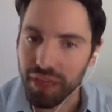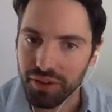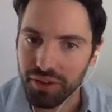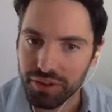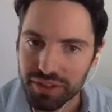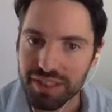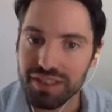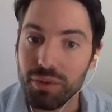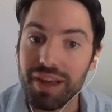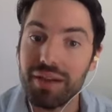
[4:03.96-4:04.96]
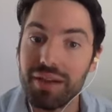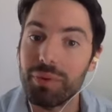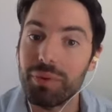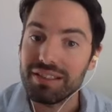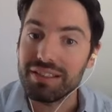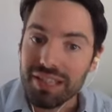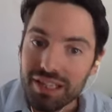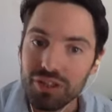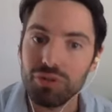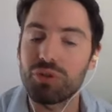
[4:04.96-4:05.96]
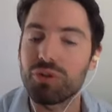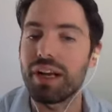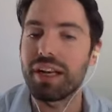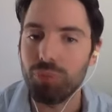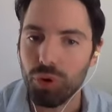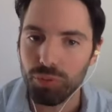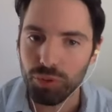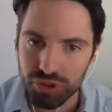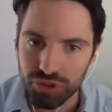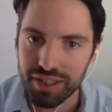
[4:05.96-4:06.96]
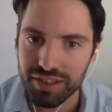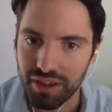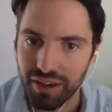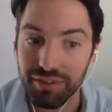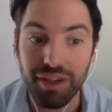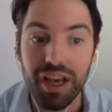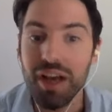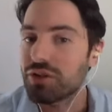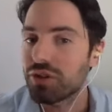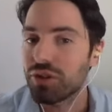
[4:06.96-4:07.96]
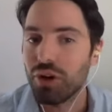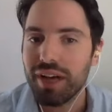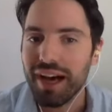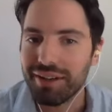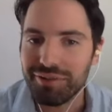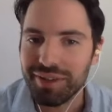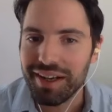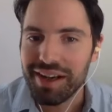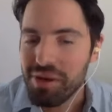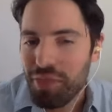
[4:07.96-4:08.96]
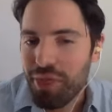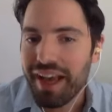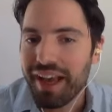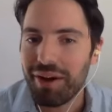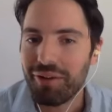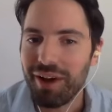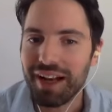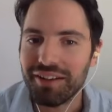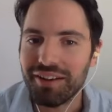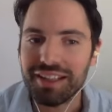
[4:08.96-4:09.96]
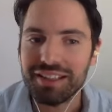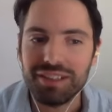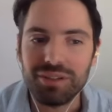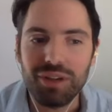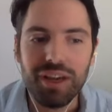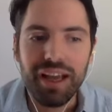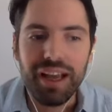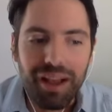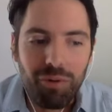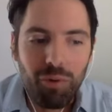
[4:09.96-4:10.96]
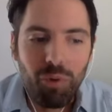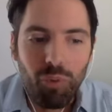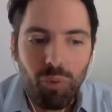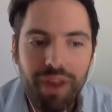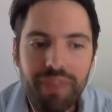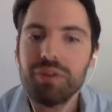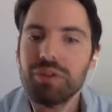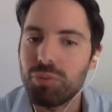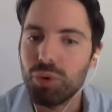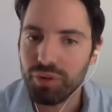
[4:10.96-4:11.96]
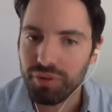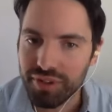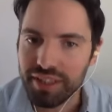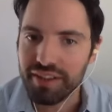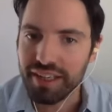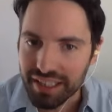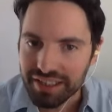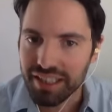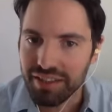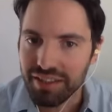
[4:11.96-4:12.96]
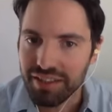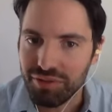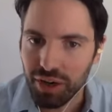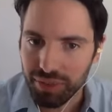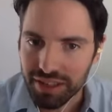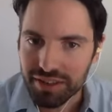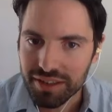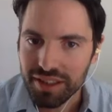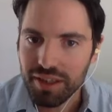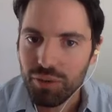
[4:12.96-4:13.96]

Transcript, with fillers: from others is the way that we continue creating more and more stress in our life. So the whole kind of thing about radical honesty is when there's more revealing in a safe environment,